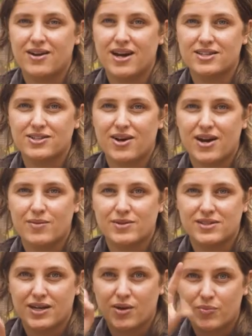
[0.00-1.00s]
nighttime.
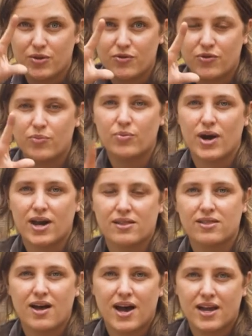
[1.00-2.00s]
It's like a beautiful bright
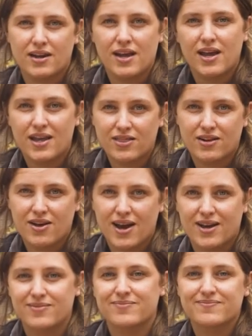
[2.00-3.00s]
light in the
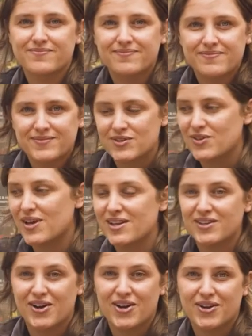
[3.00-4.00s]
night. So there
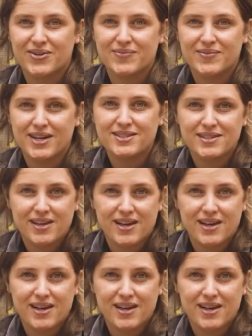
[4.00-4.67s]
you go. Thanks,